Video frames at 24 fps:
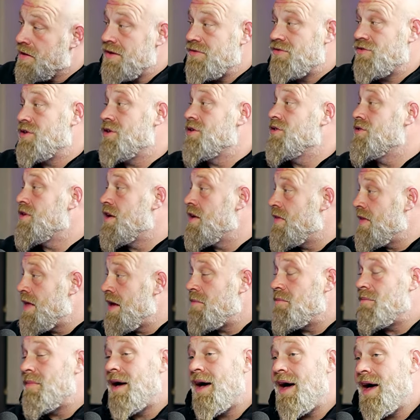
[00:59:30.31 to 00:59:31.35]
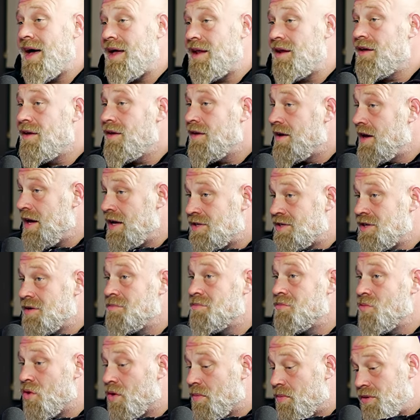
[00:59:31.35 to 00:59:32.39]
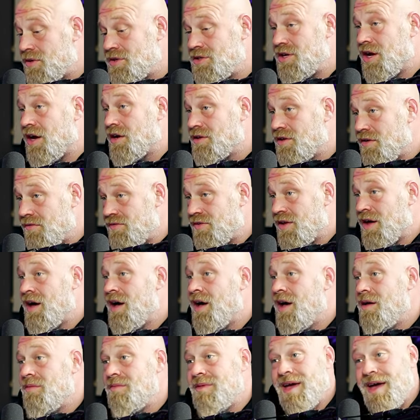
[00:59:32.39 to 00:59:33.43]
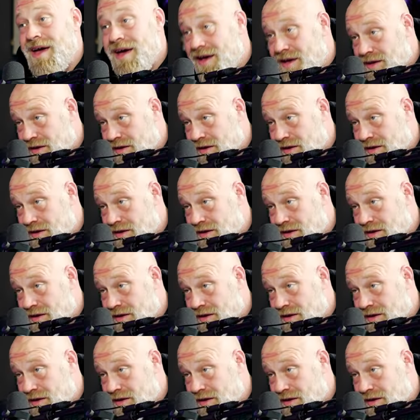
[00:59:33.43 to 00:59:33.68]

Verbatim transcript: life skills on that mat. Yeah. It's say, a more it's productive time. Yeah.